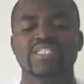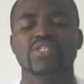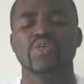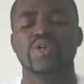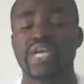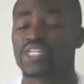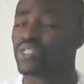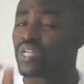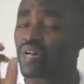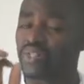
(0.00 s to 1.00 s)
Its
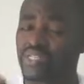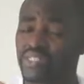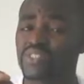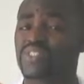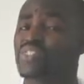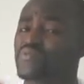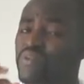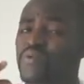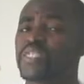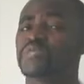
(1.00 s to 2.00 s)
location, now listen to this,
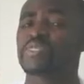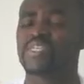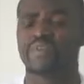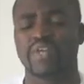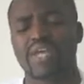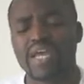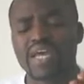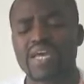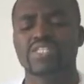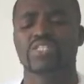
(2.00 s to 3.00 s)
very specific.
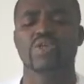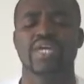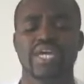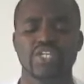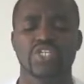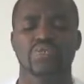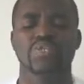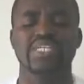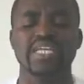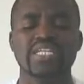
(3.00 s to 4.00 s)
Its location
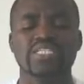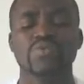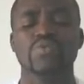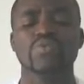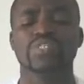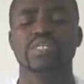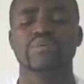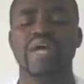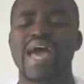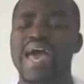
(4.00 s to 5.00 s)
was in
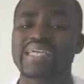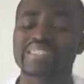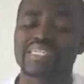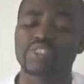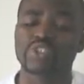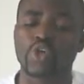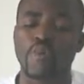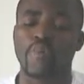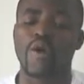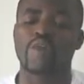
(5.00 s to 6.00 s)
Jerusalem at the
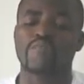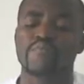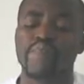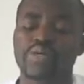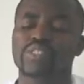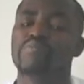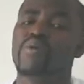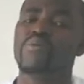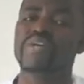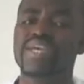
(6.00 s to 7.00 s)
top of Mount
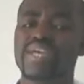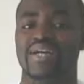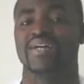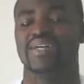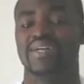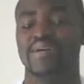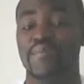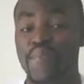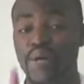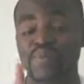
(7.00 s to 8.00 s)
Moriah.
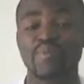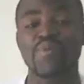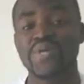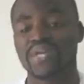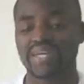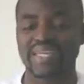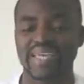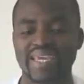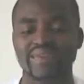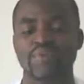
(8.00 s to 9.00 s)
Mount Moriah
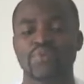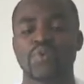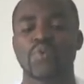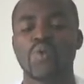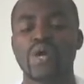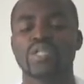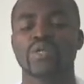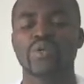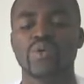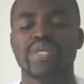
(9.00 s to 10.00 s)
again, where
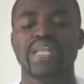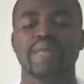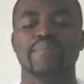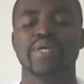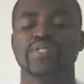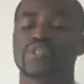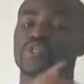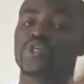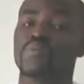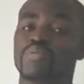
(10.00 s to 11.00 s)
the Lord had appeared to
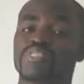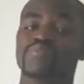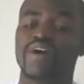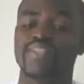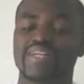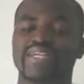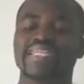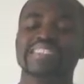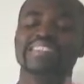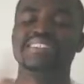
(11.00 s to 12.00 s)
Solomon's father
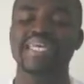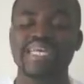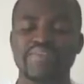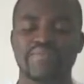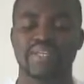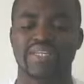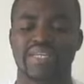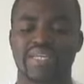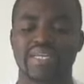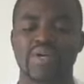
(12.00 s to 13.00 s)
David,